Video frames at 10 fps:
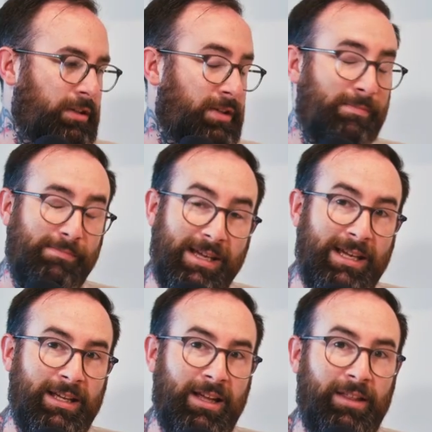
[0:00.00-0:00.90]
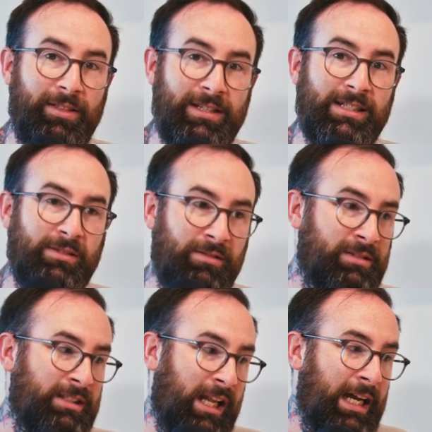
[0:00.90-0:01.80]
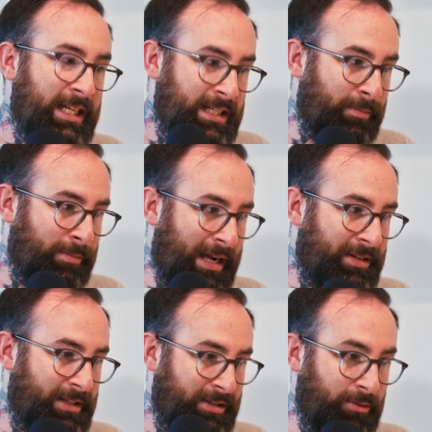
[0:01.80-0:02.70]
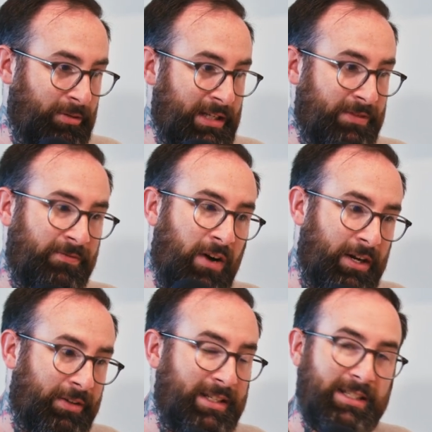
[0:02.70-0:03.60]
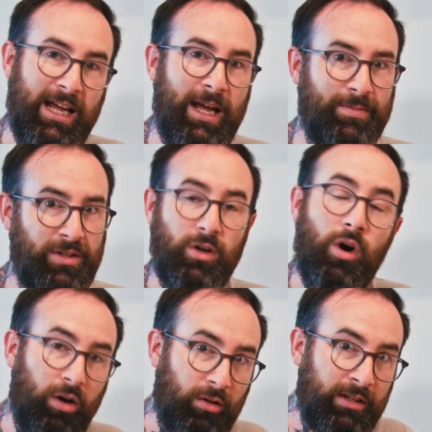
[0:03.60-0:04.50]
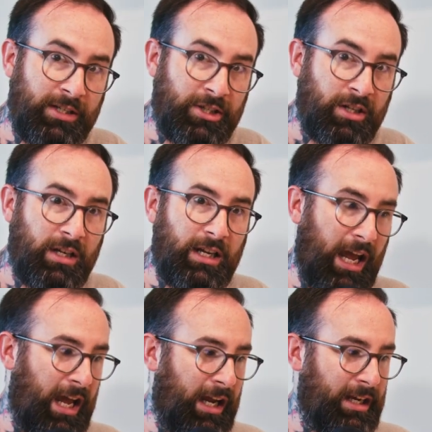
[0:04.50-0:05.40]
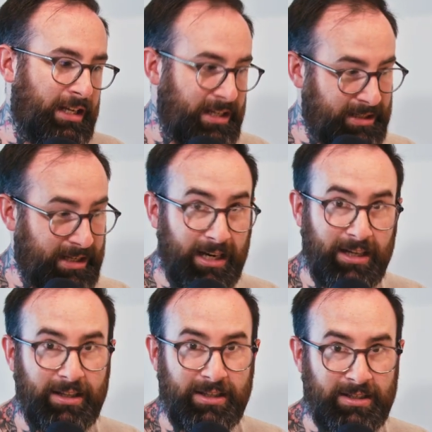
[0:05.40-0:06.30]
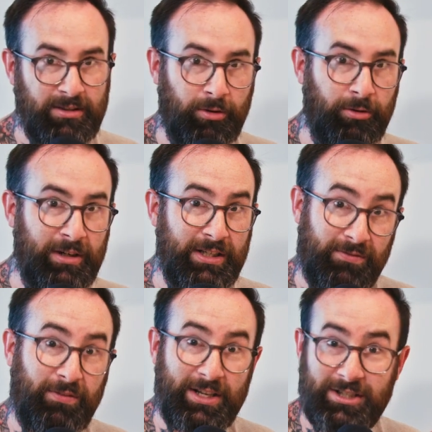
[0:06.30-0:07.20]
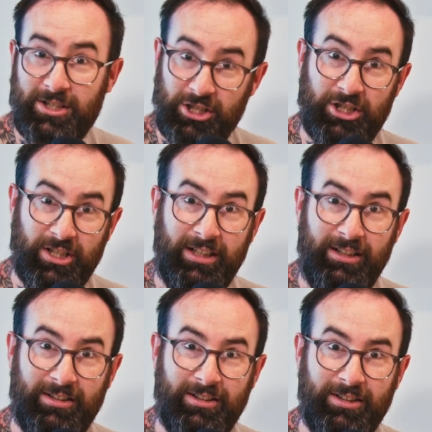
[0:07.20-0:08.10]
To me, this looks like he's about to do his final exams at college and he's getting this so his friends can cheat.